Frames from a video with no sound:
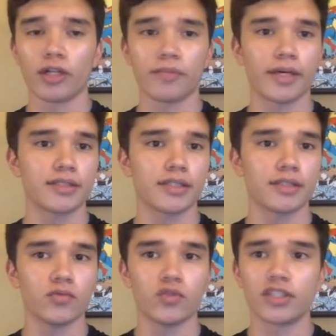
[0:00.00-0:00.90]
and paste it
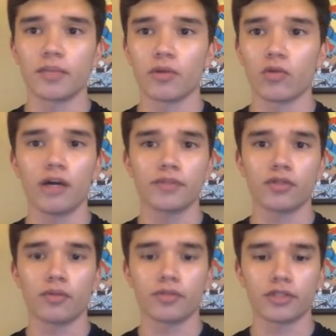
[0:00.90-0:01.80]
into SimilarWeb.
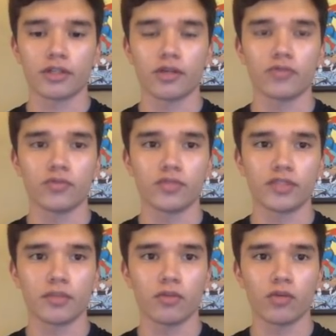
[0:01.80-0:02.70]
So I'm just going to go to
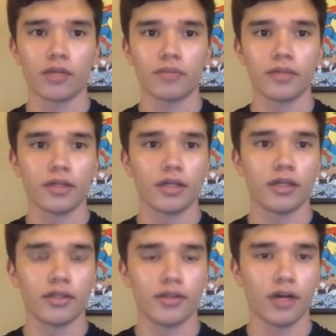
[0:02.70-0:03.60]

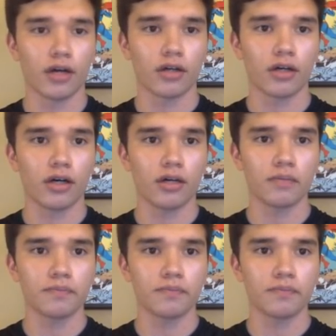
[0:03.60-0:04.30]
similarweb.com.